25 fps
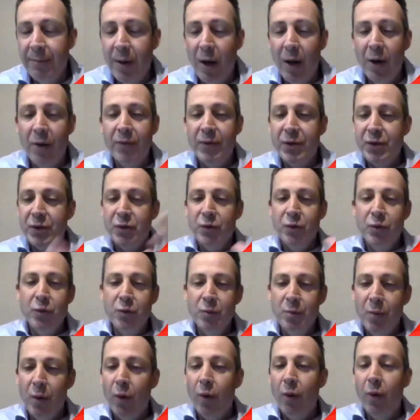over
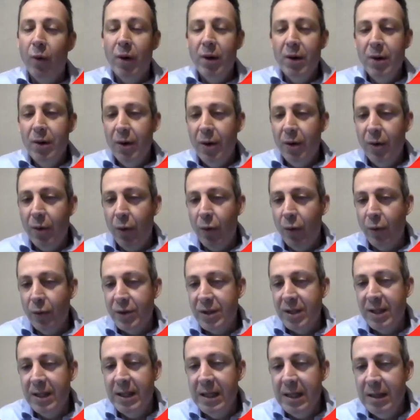Zoom or
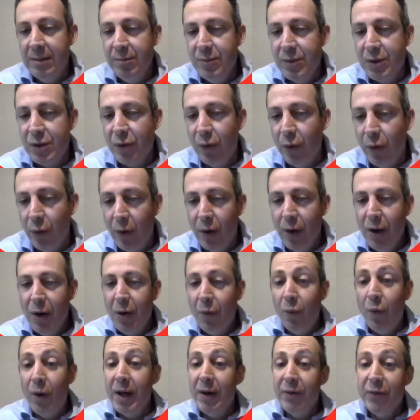Teams or
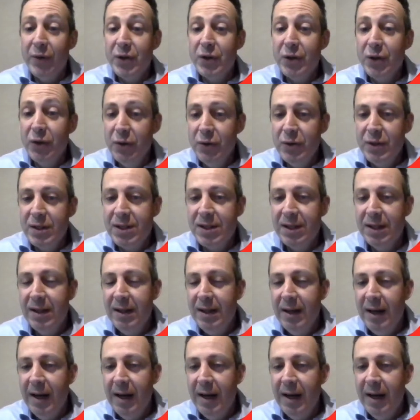whatever suits